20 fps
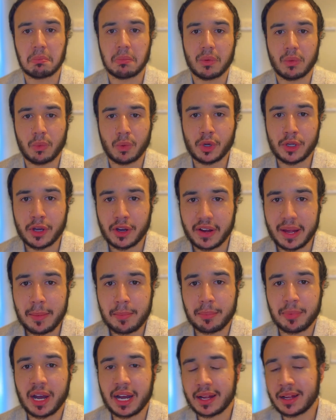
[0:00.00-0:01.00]
Well, your
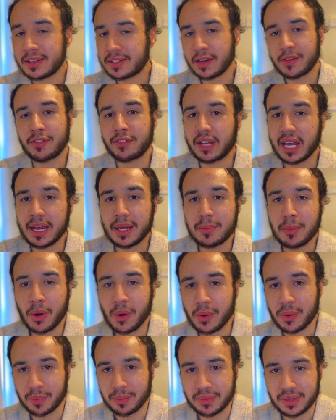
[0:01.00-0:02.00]
empires have came
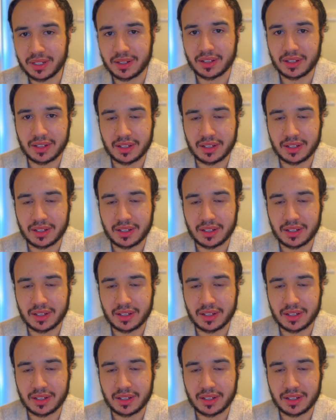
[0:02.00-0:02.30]
home,